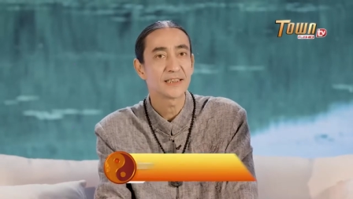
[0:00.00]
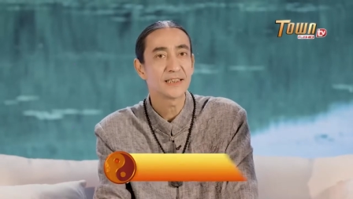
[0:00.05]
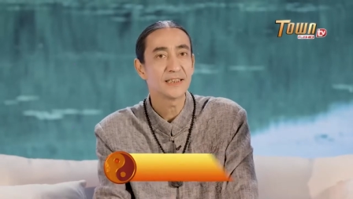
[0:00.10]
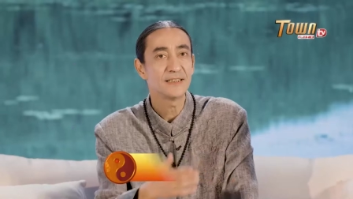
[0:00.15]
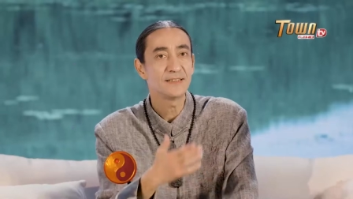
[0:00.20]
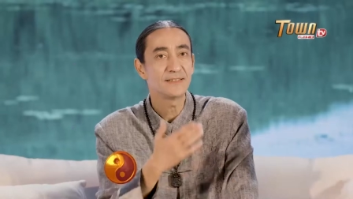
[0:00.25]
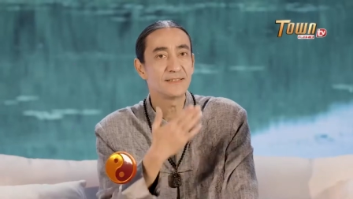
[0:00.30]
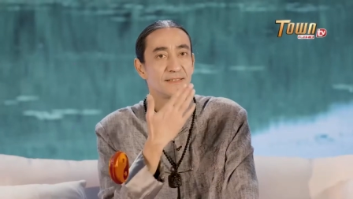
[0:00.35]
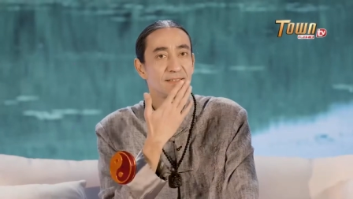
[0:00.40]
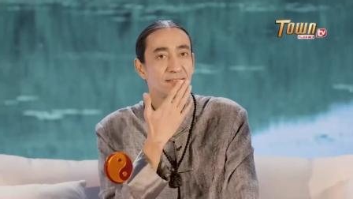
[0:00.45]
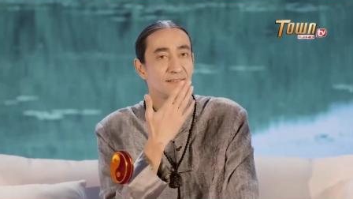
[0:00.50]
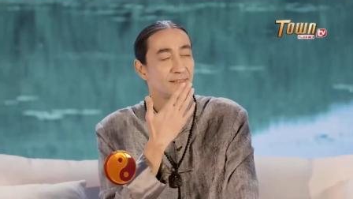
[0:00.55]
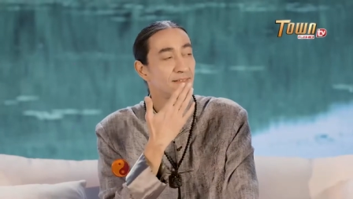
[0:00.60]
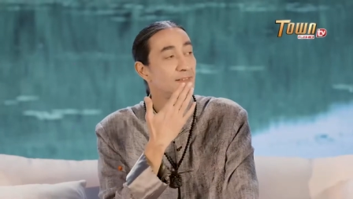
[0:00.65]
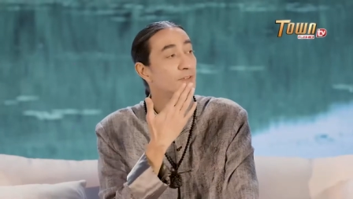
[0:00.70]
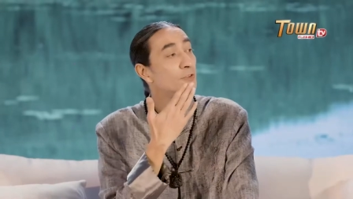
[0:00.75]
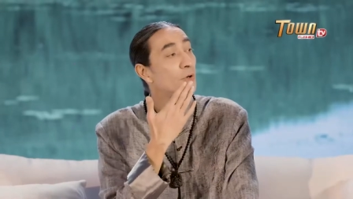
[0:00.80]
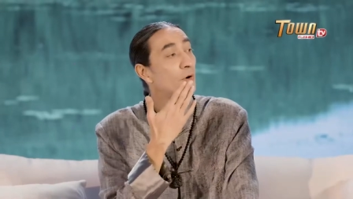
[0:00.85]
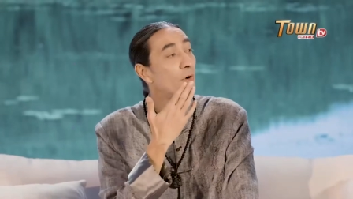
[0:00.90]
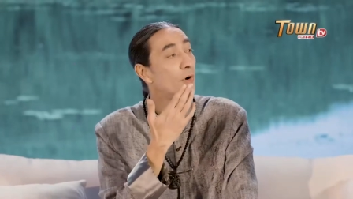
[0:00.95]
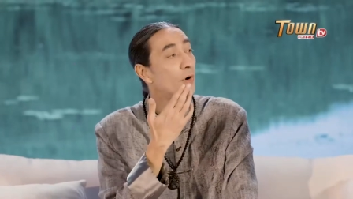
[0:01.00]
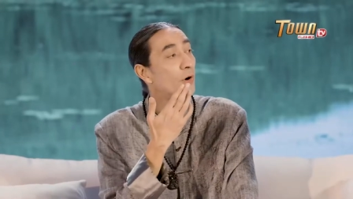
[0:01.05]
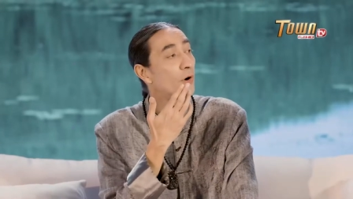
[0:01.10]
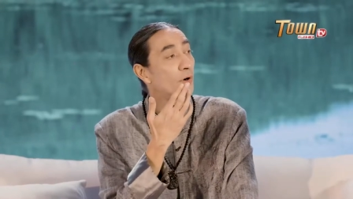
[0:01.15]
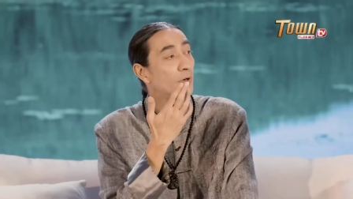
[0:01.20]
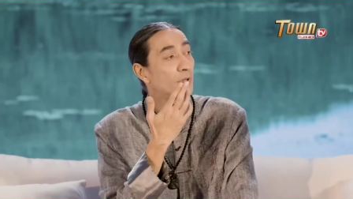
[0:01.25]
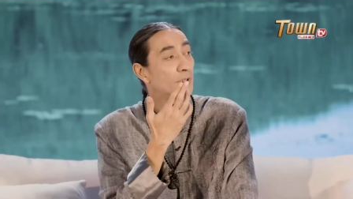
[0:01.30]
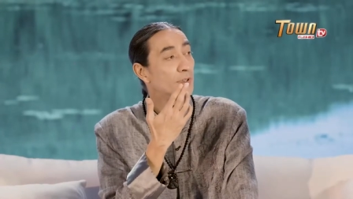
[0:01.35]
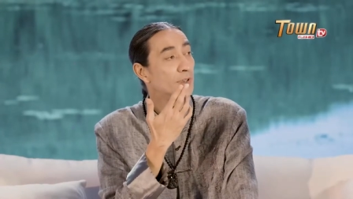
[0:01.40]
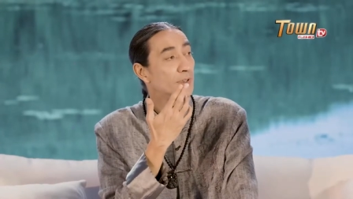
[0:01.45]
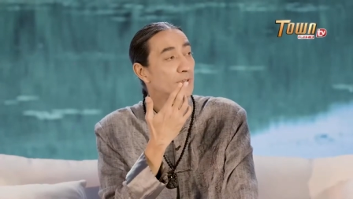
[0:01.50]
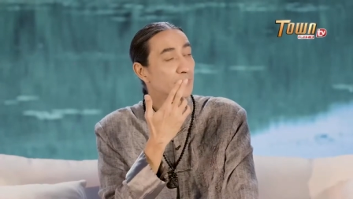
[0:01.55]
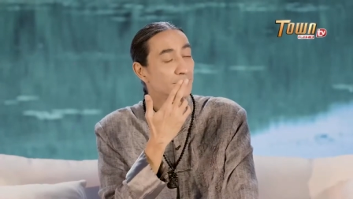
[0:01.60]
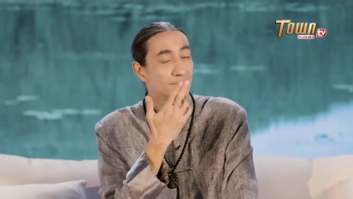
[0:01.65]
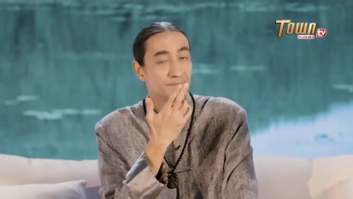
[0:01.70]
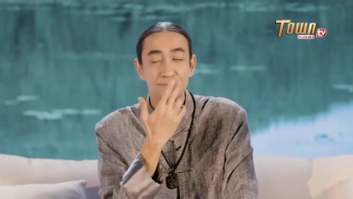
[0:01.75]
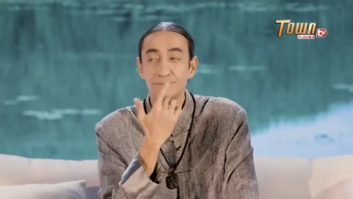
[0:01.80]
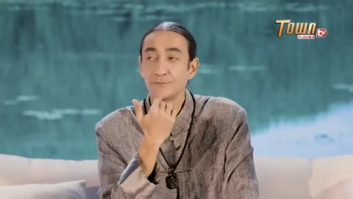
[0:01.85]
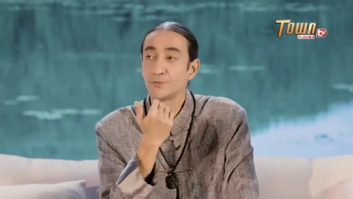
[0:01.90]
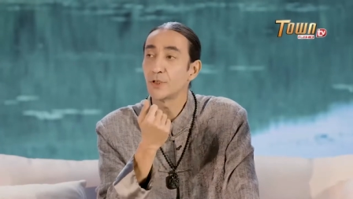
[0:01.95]
is the door,
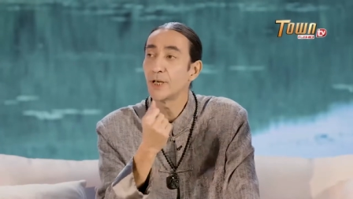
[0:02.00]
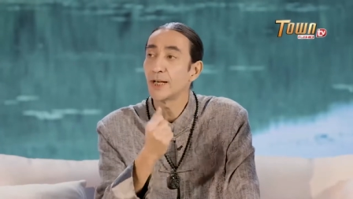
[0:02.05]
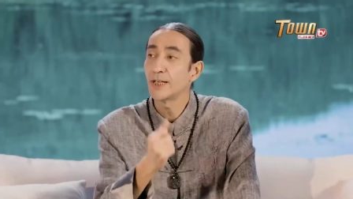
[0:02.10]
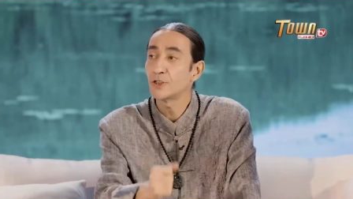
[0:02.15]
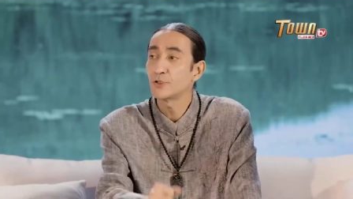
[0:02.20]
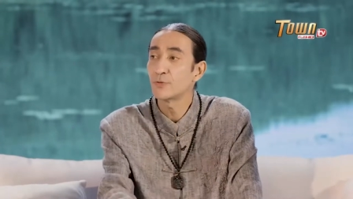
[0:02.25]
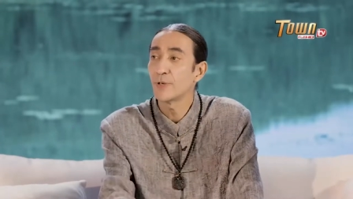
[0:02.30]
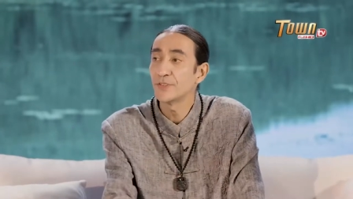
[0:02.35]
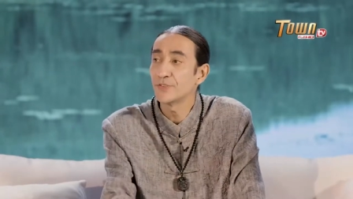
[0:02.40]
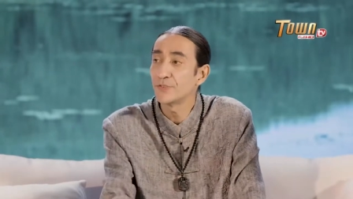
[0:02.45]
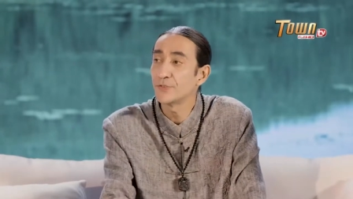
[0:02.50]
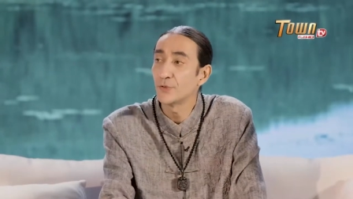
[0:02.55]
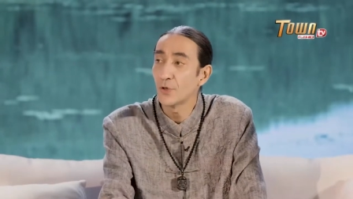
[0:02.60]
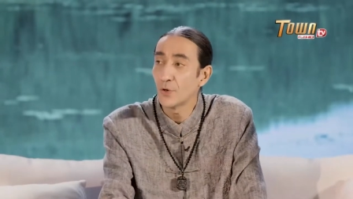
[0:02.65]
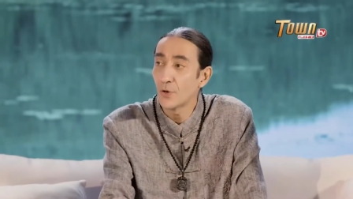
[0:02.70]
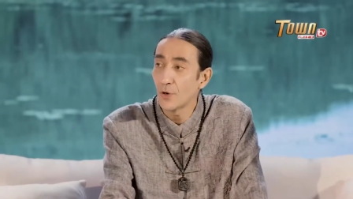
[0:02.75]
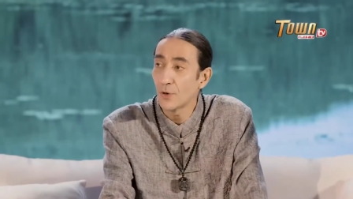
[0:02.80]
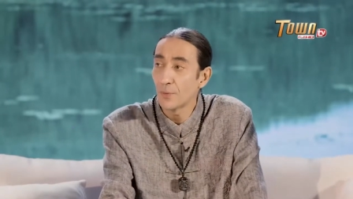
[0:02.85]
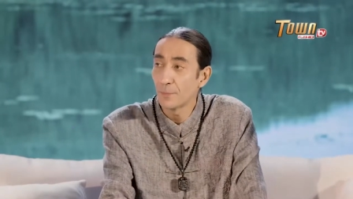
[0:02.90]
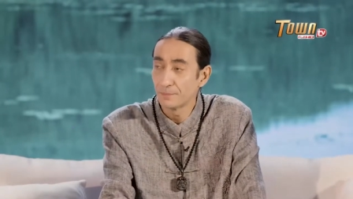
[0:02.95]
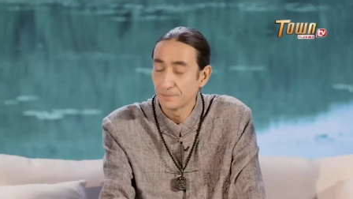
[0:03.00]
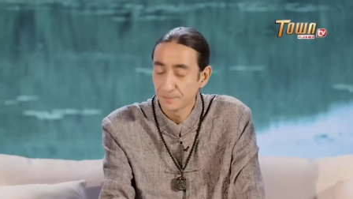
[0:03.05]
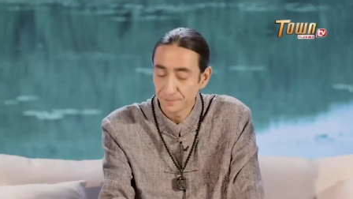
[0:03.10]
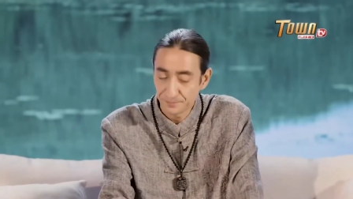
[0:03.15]
the entrance door.